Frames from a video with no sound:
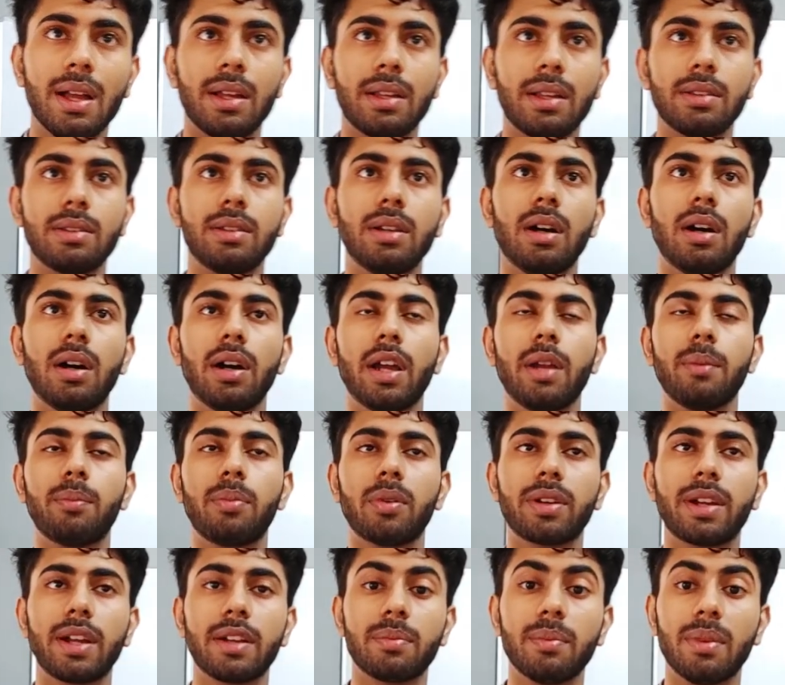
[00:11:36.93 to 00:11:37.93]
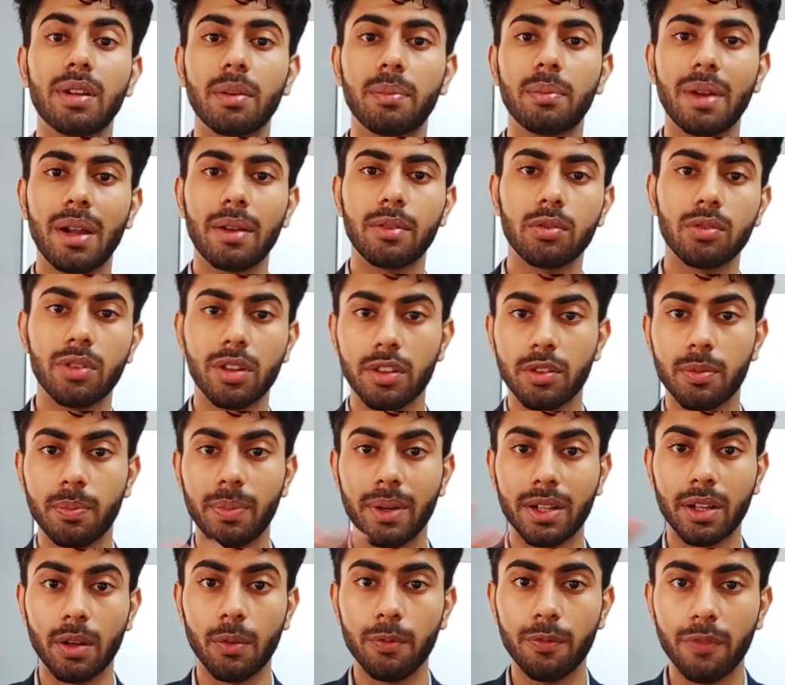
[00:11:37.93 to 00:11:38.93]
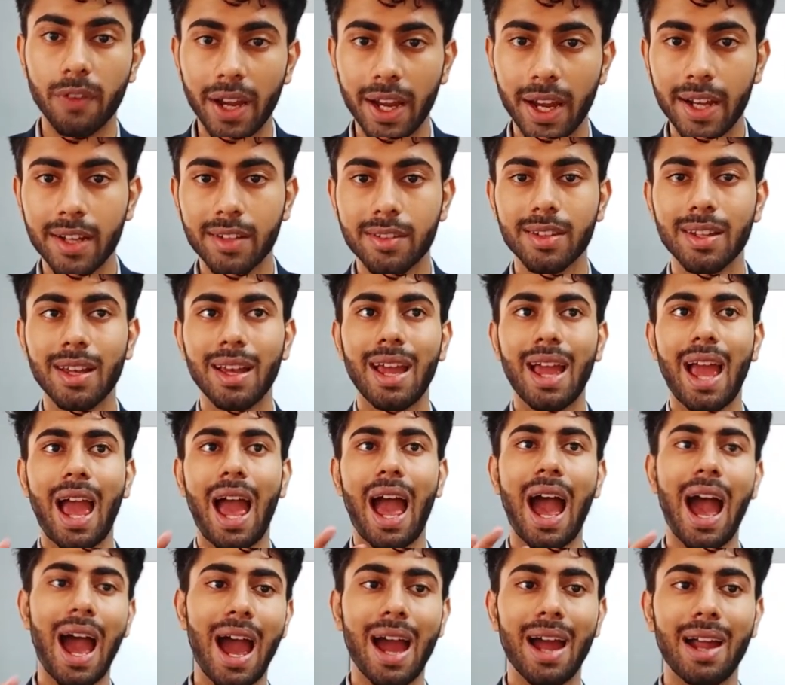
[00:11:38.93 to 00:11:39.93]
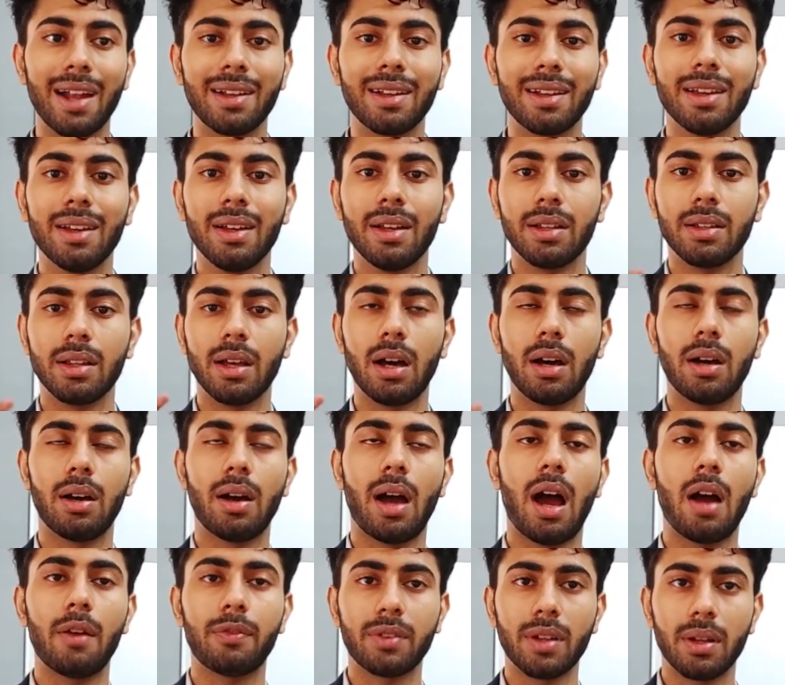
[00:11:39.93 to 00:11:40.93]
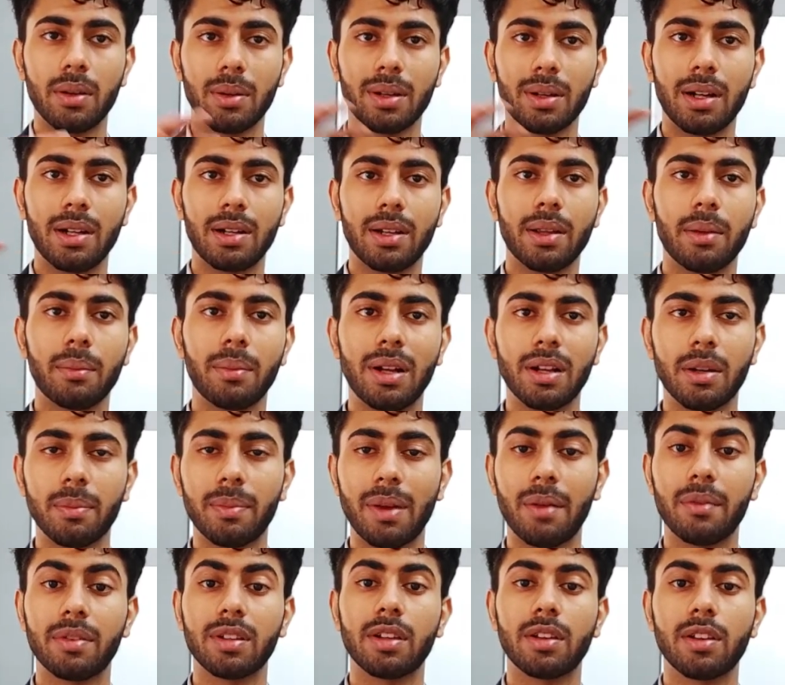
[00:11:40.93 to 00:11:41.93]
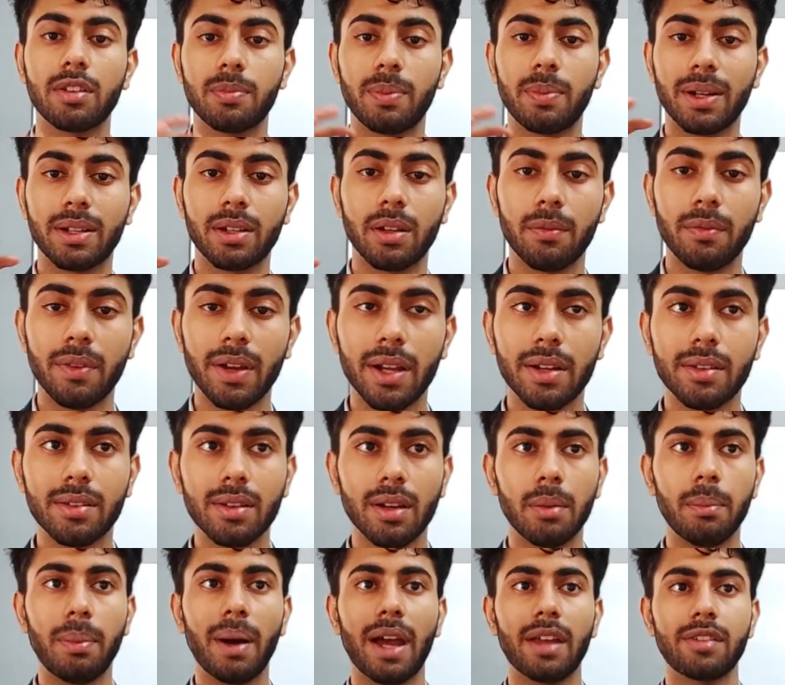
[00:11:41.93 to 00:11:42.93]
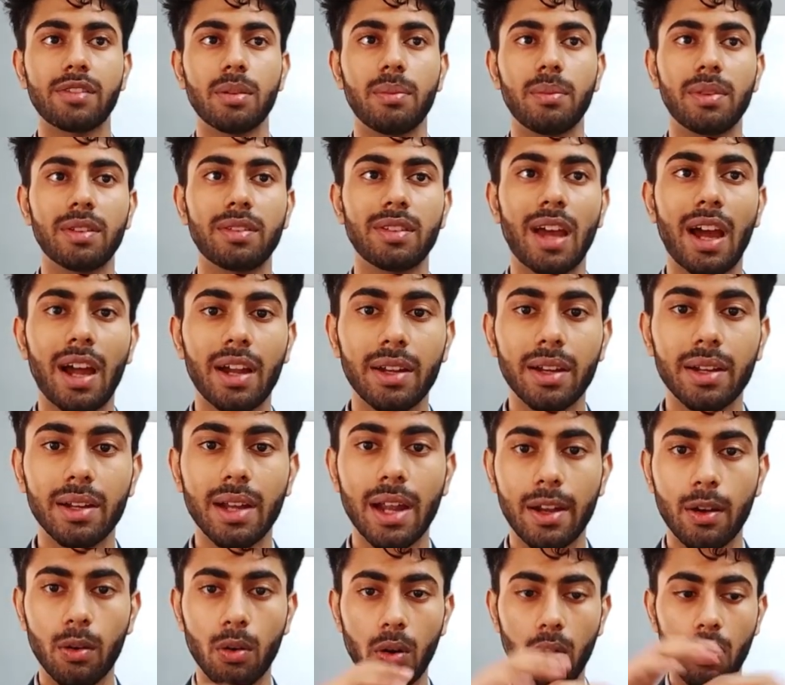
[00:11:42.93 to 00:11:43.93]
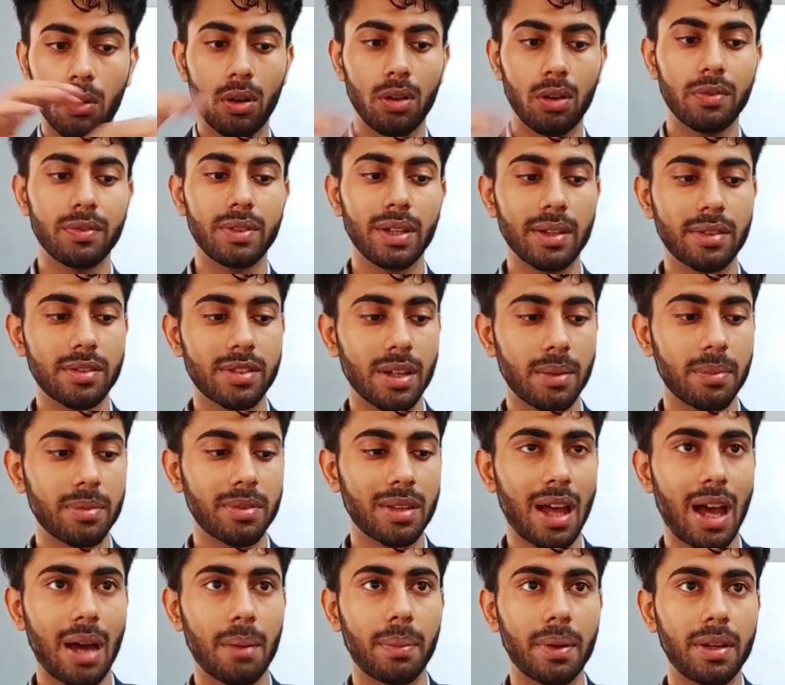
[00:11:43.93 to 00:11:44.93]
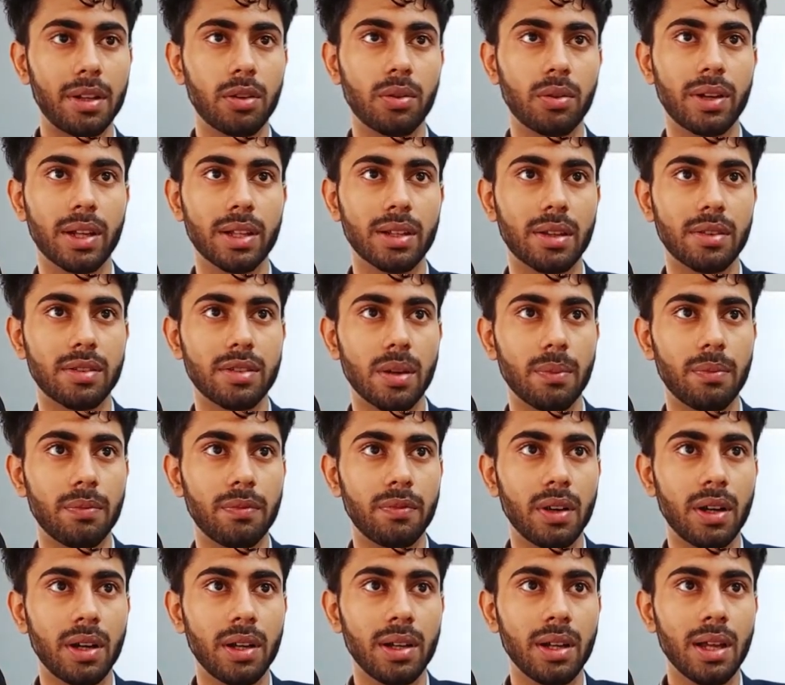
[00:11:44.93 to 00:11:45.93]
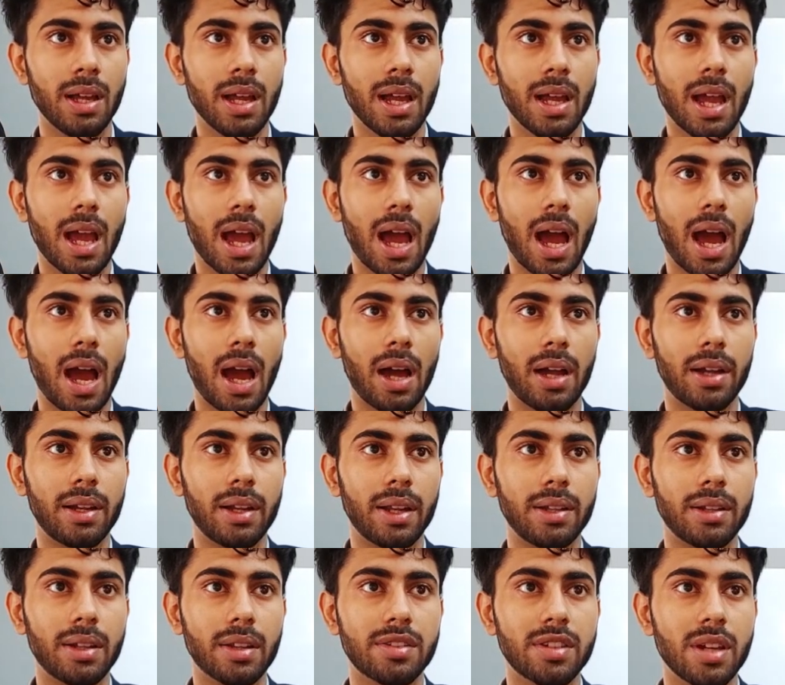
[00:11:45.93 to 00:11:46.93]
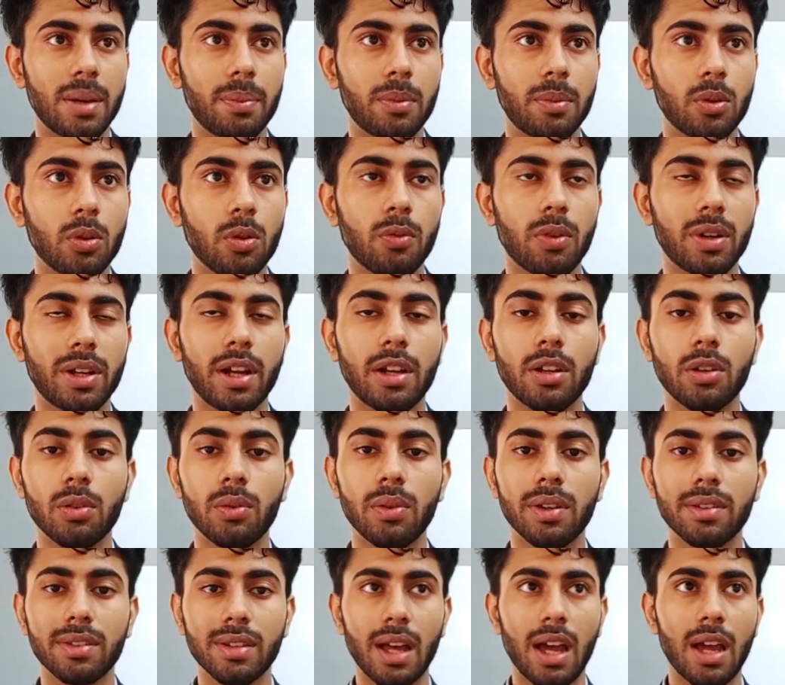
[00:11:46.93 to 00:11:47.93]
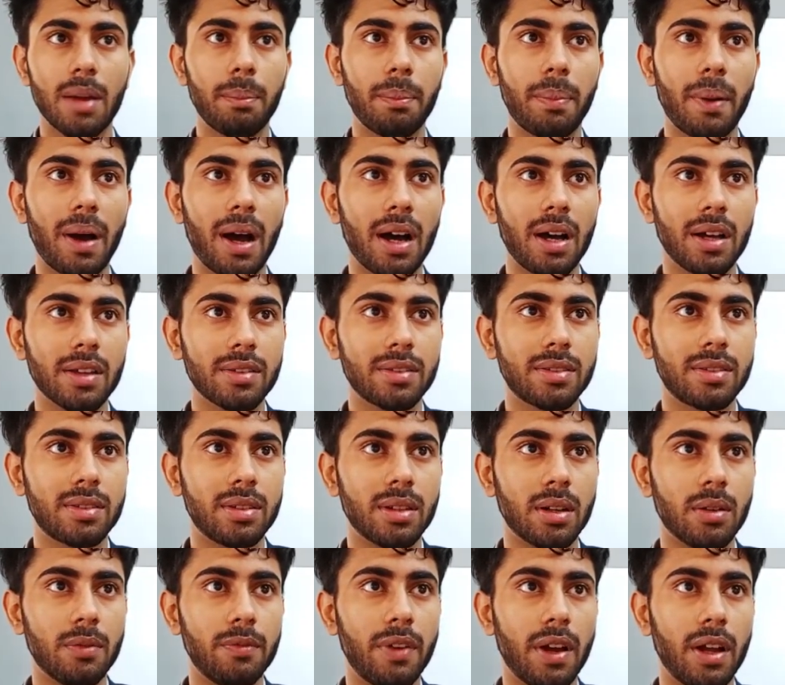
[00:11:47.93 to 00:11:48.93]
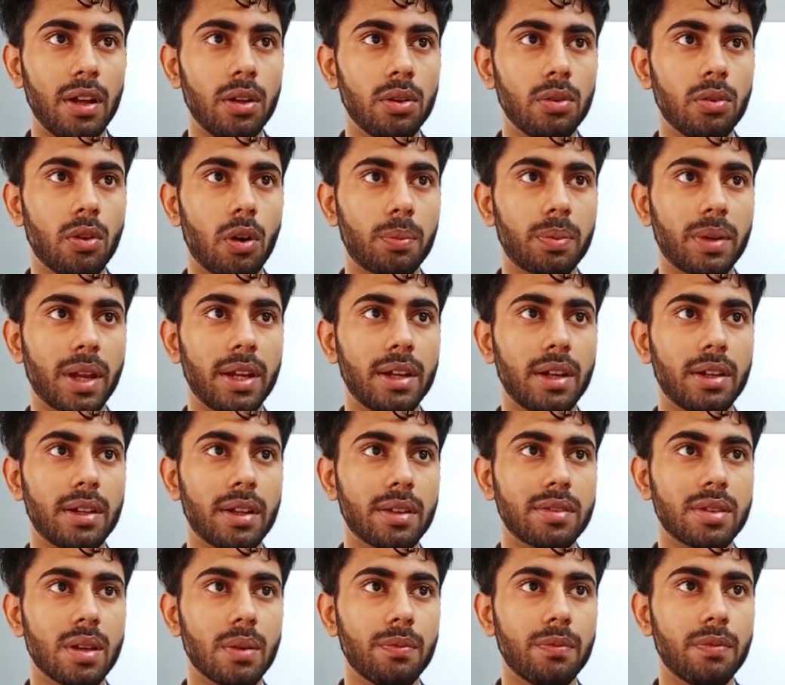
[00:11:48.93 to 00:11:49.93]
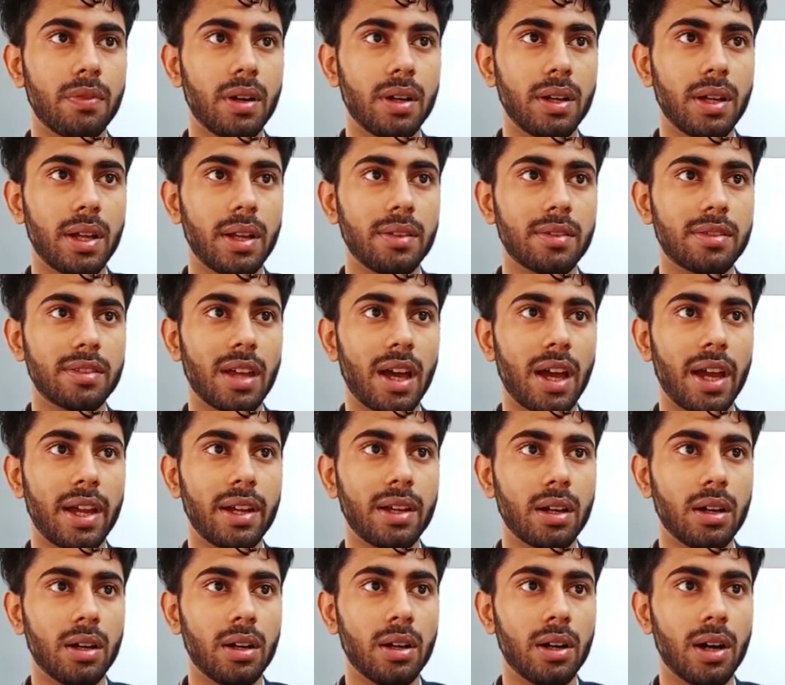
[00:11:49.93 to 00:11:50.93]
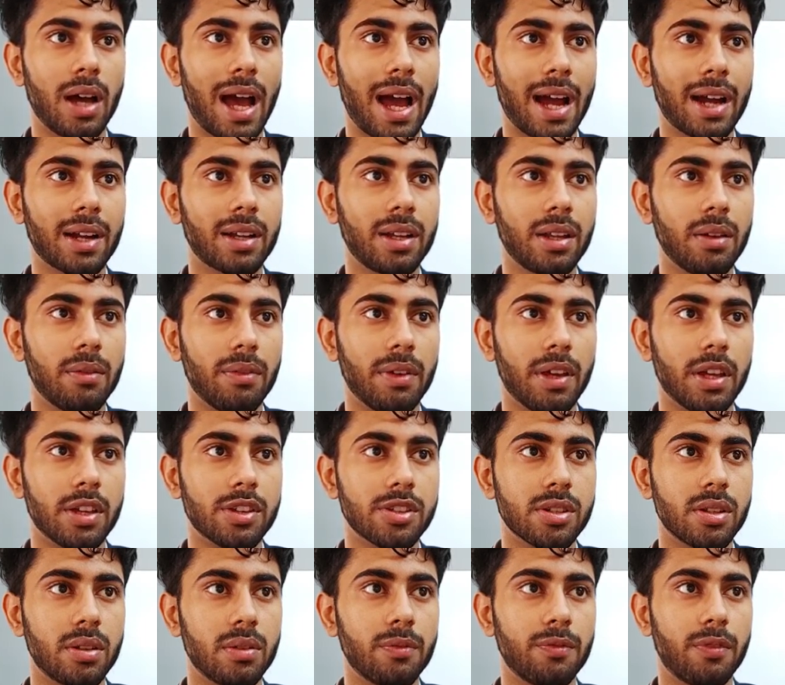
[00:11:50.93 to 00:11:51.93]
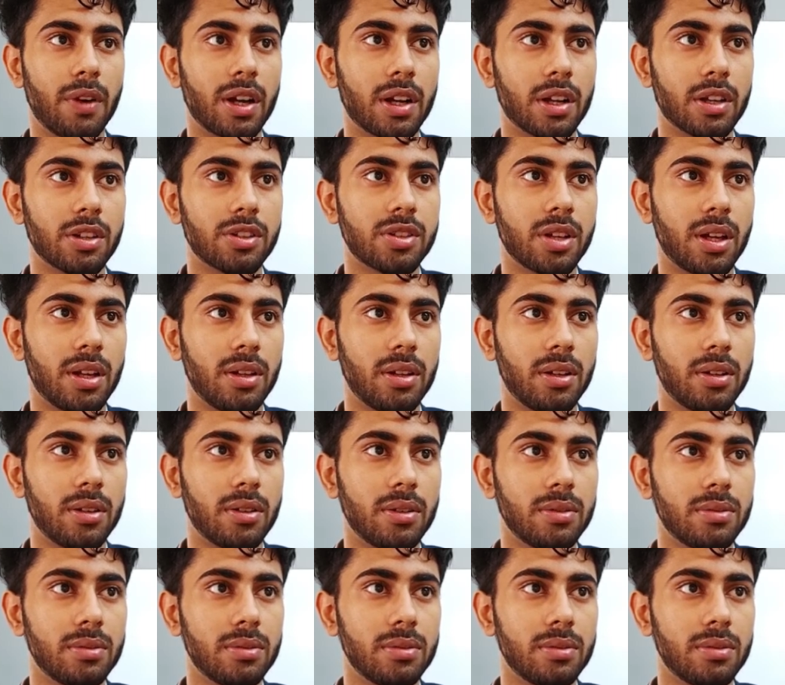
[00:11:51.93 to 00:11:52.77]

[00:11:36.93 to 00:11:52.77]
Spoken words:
The input gets multiplied to the respective weights, and after getting multiplied with the respective weights, a bias term is added, and all of these steps happen during the step 1. And in the step 2, what I do is I pass the value obtained in the step 1 inside a activation function.